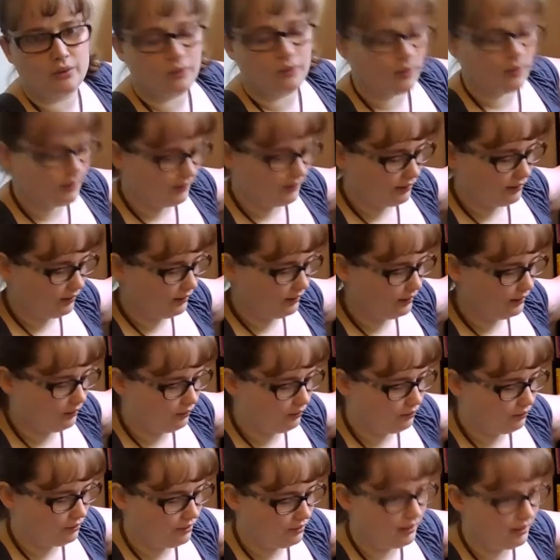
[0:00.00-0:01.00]
I
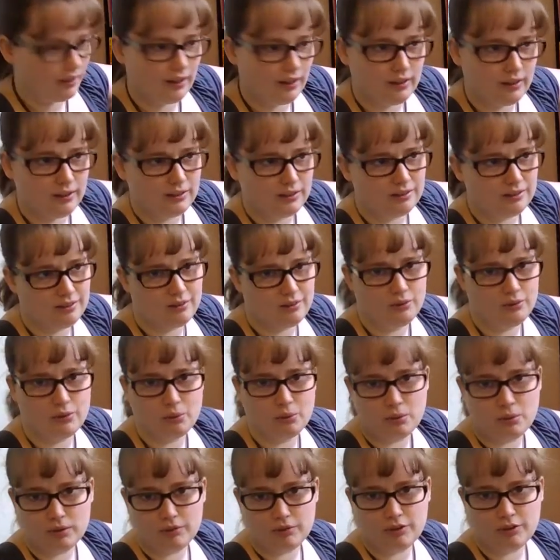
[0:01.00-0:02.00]
don't think I need to know
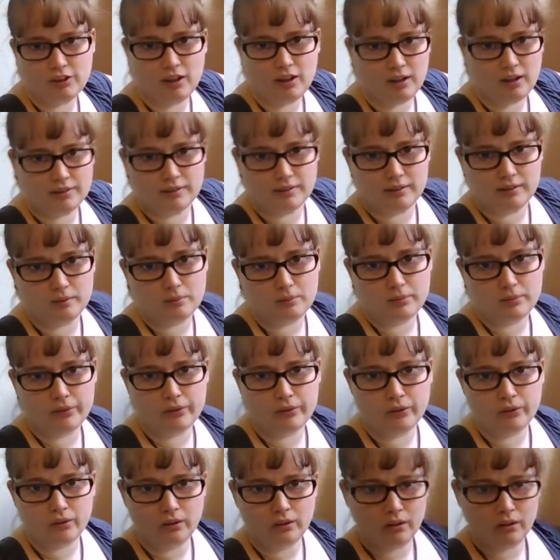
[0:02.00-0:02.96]
the word for customs